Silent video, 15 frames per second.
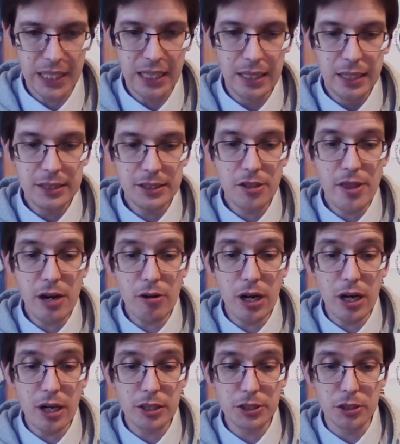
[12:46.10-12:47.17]
So there
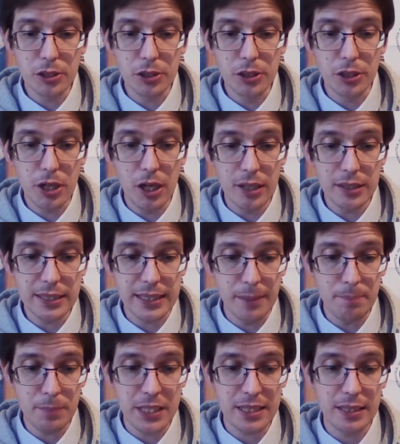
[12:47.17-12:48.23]
are certain
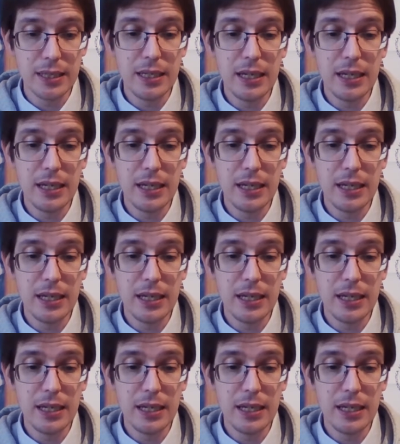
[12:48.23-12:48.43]
concepts,